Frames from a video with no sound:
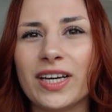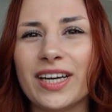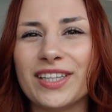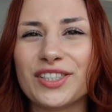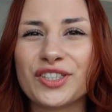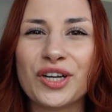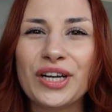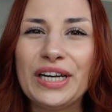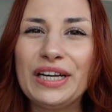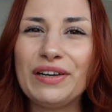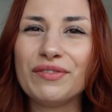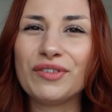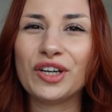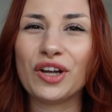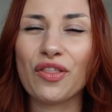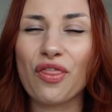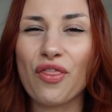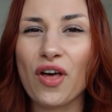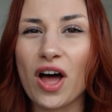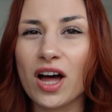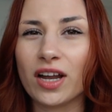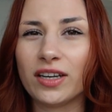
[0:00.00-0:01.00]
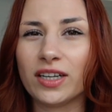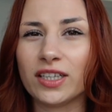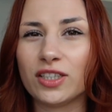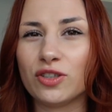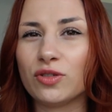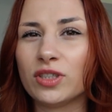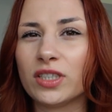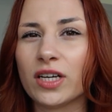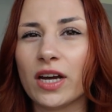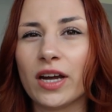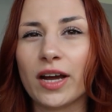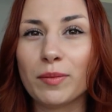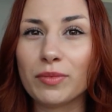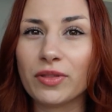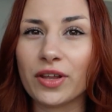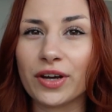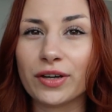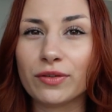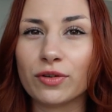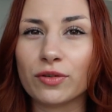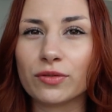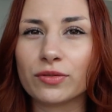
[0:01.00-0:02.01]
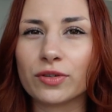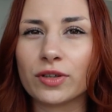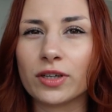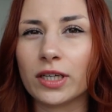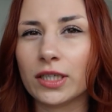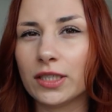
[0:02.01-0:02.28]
It's not even a thought that you say, I'm thankful for